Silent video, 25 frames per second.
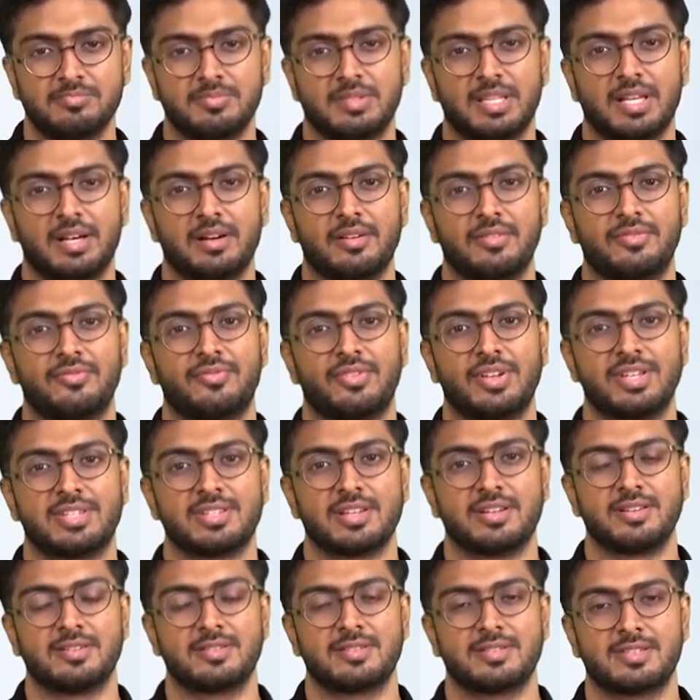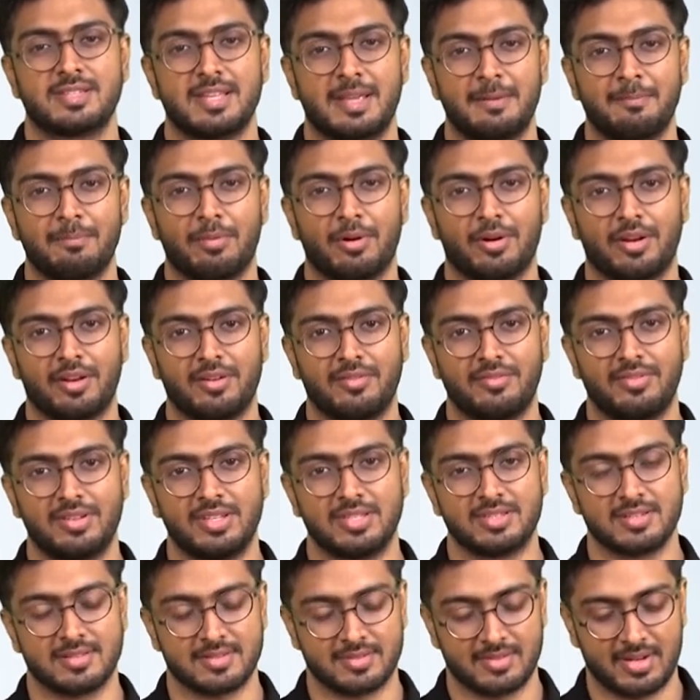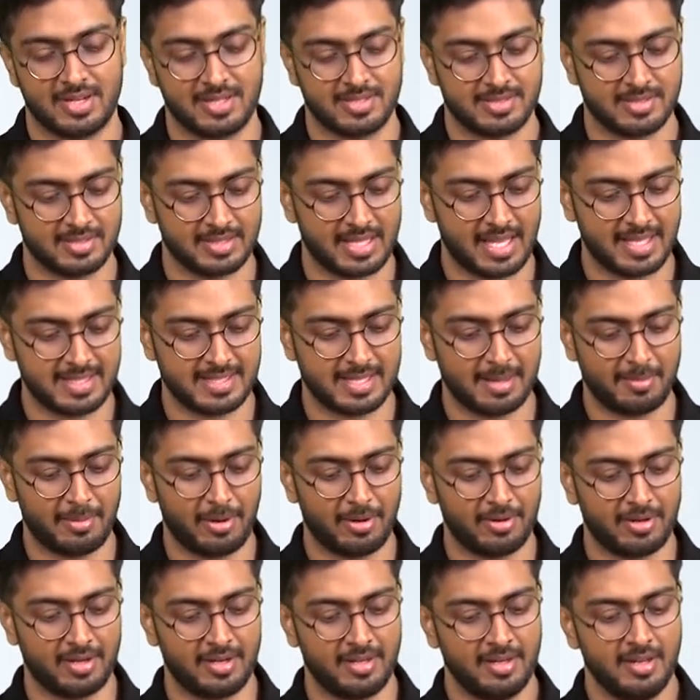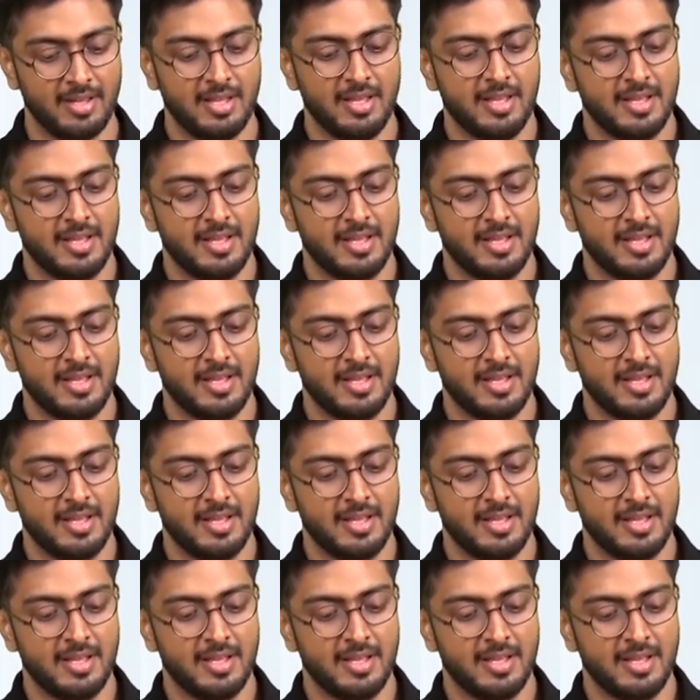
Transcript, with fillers: the features important features right so that's about it